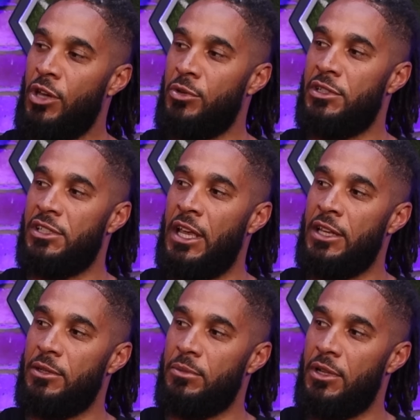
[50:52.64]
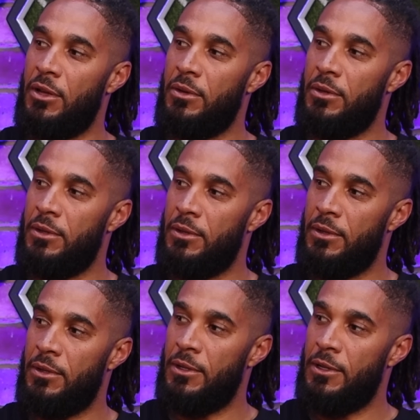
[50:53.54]
Did you go to the stadiums though?
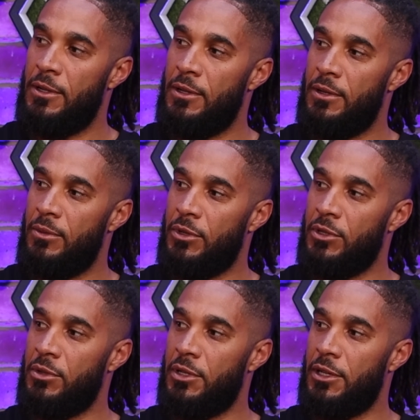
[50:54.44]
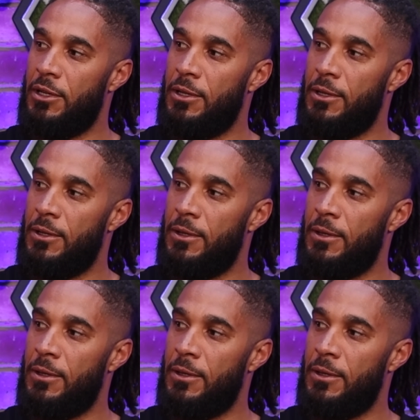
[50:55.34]
When you did it?